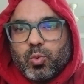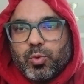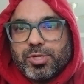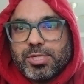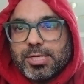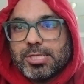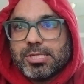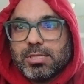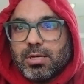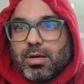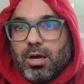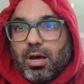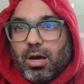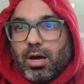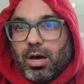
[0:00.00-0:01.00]
which is
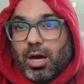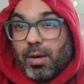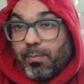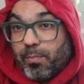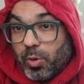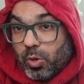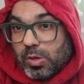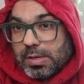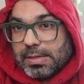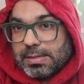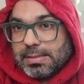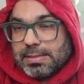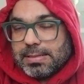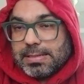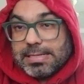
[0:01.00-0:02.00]
a
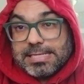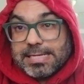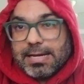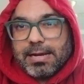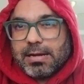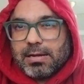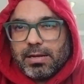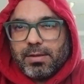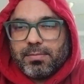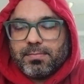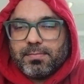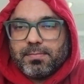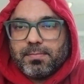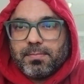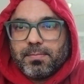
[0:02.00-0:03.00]
book, directly.